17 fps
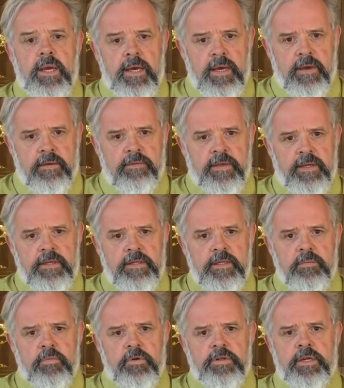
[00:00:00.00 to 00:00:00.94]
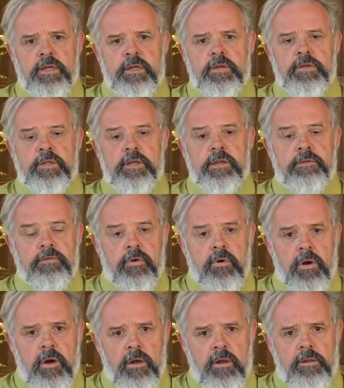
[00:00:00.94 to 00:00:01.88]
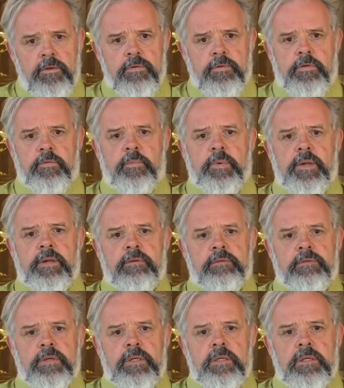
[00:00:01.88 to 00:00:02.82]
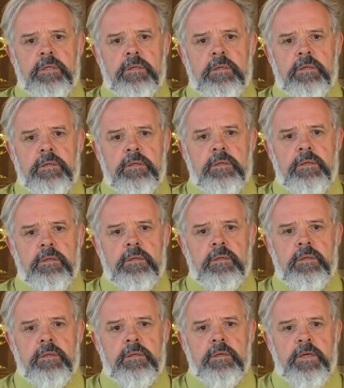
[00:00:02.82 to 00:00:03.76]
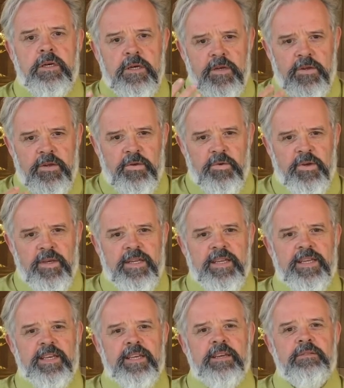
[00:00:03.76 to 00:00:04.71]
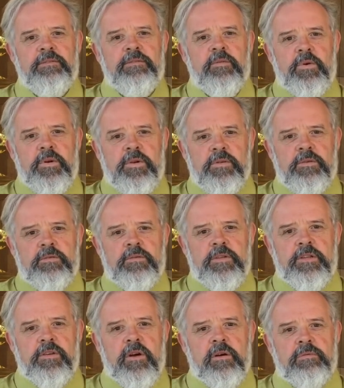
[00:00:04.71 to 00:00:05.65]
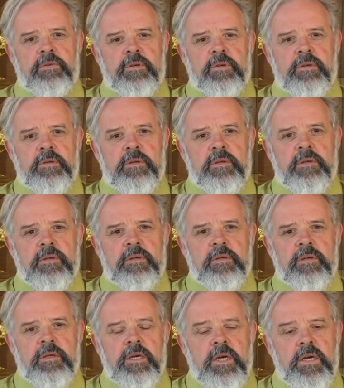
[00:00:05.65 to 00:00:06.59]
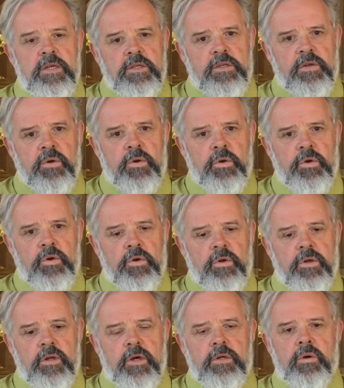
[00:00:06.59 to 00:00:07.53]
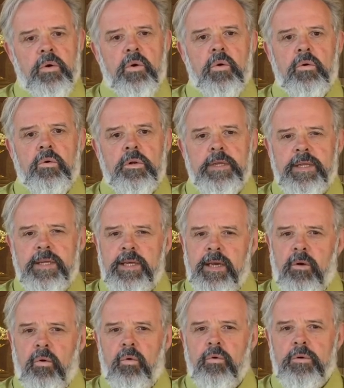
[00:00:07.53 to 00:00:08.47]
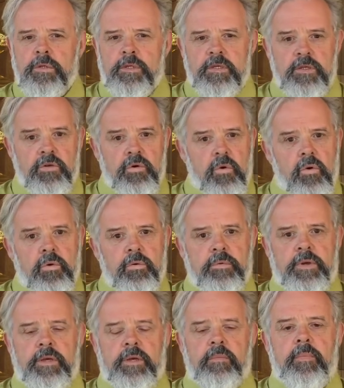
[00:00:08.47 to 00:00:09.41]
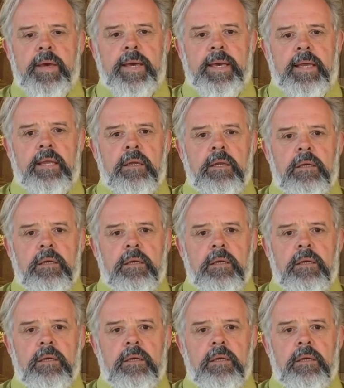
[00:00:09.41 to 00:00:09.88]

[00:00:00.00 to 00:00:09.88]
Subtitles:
And then simultaneously, for others' benefit, you can give what you've discovered. So you're not holding or storing pain.